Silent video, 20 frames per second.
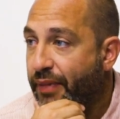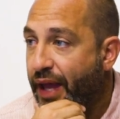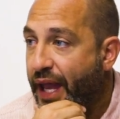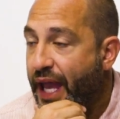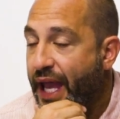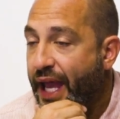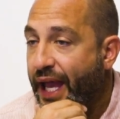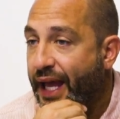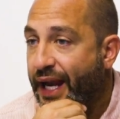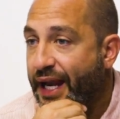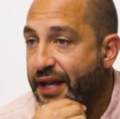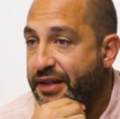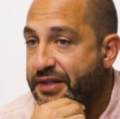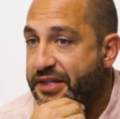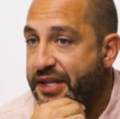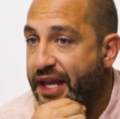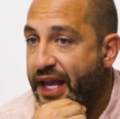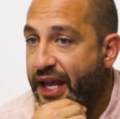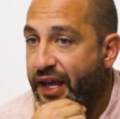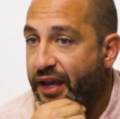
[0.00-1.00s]
Yep. And I'd
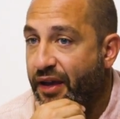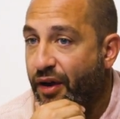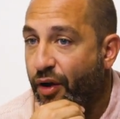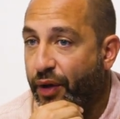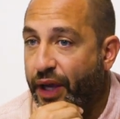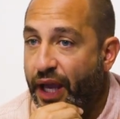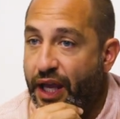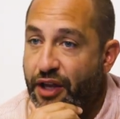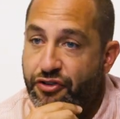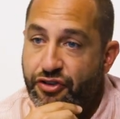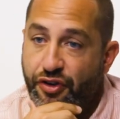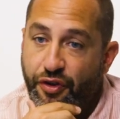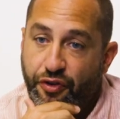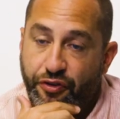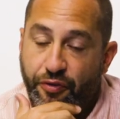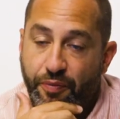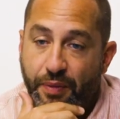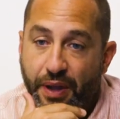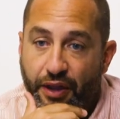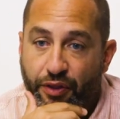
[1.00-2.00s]
say, okay, Joe
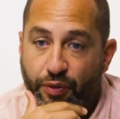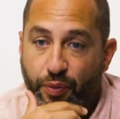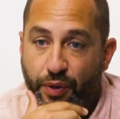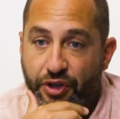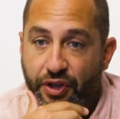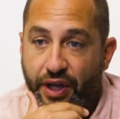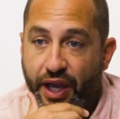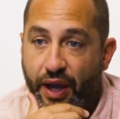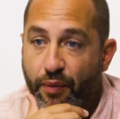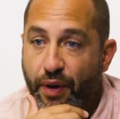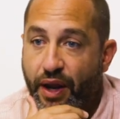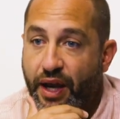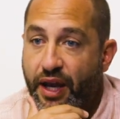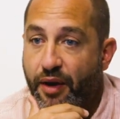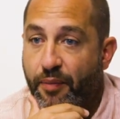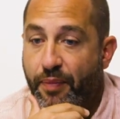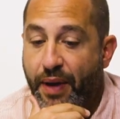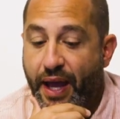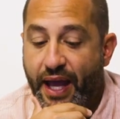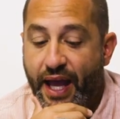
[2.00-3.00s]
Smith, when you get
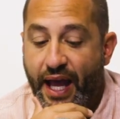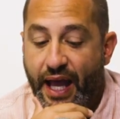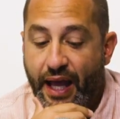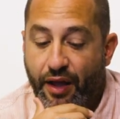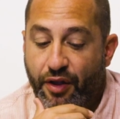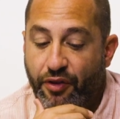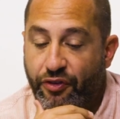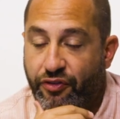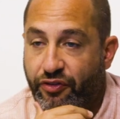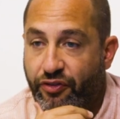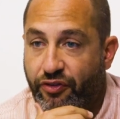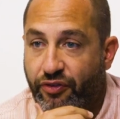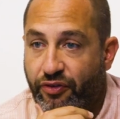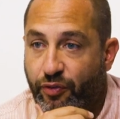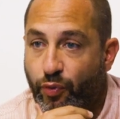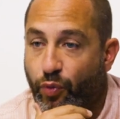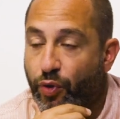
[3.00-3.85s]
ready to buy a house,